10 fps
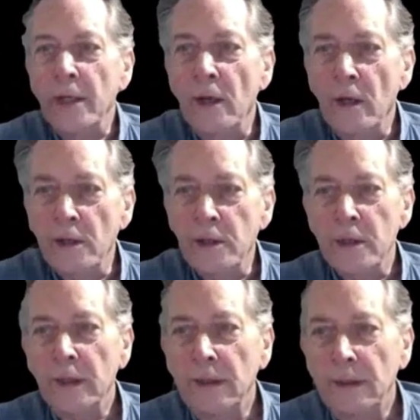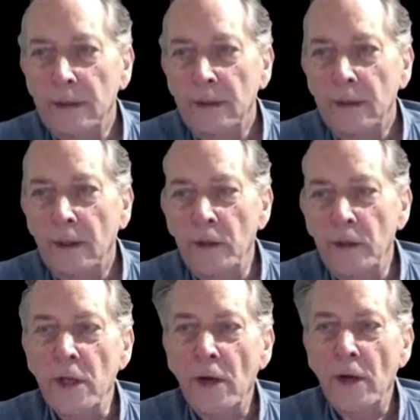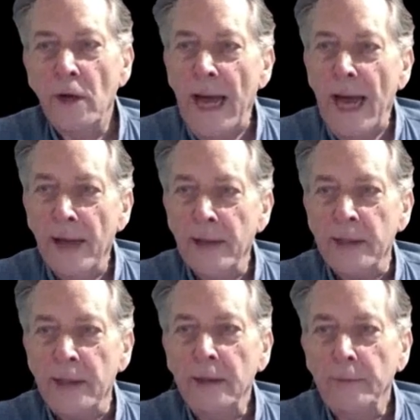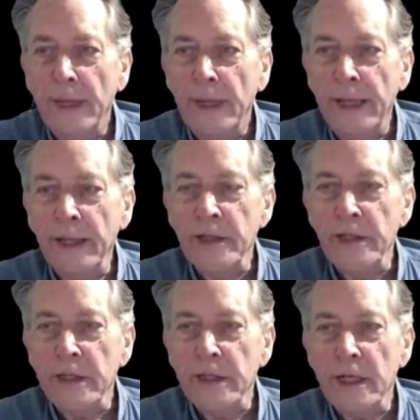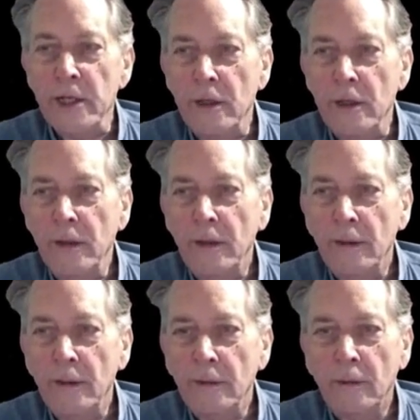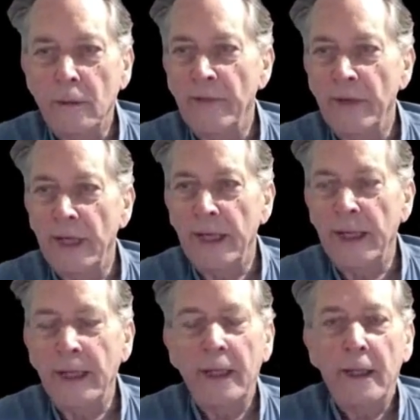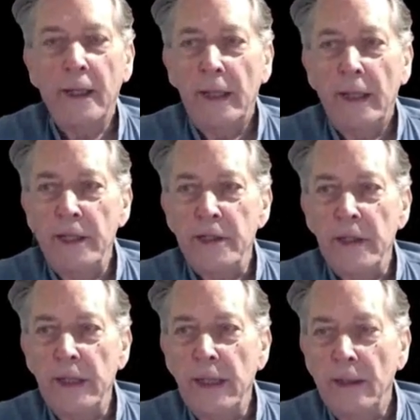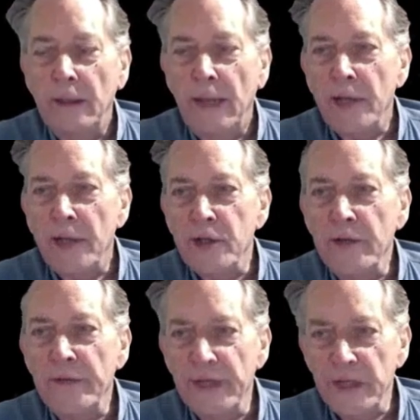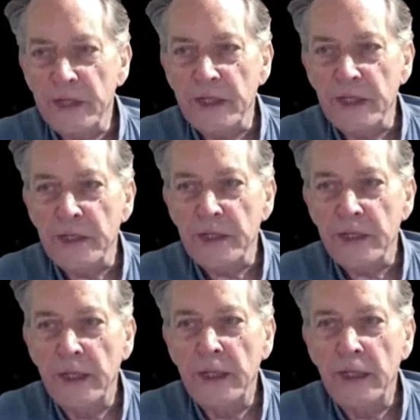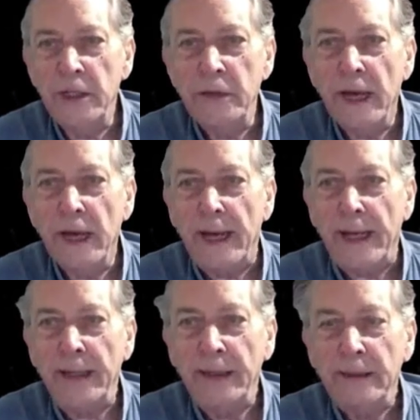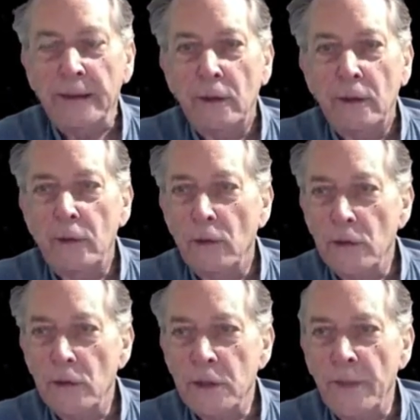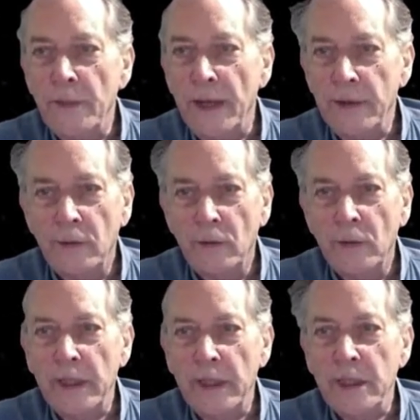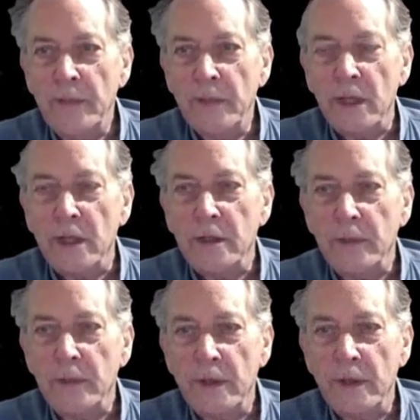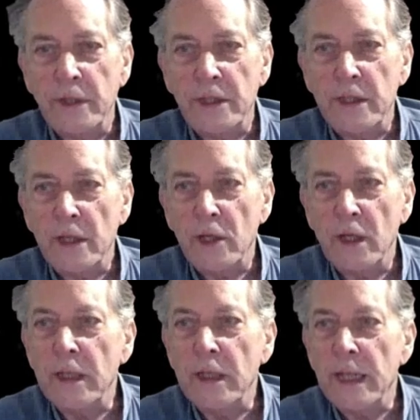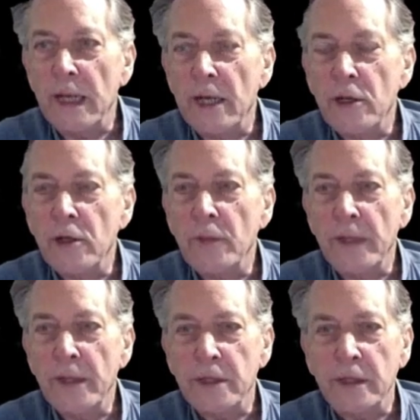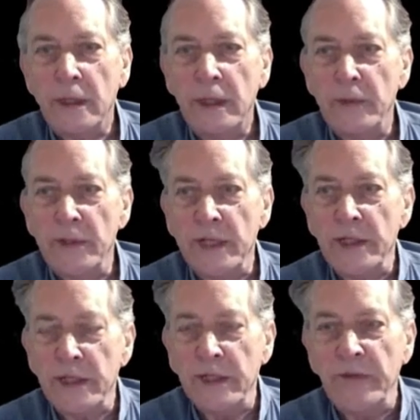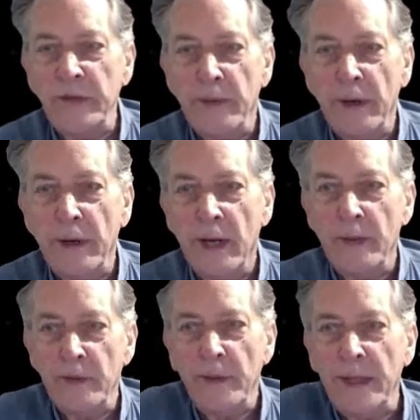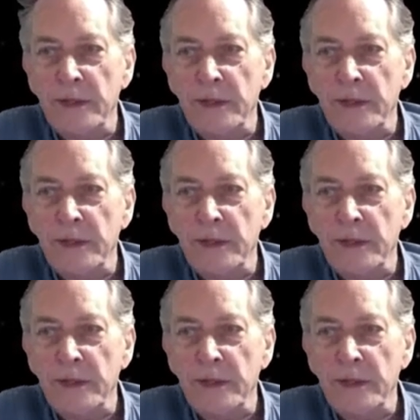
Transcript: Cox, who's not the actor playing in Succession, or wherever he did. He's the astrophysicist in the UK who talks about all these subjects because he's such an intelligent person, and he presents TV programs about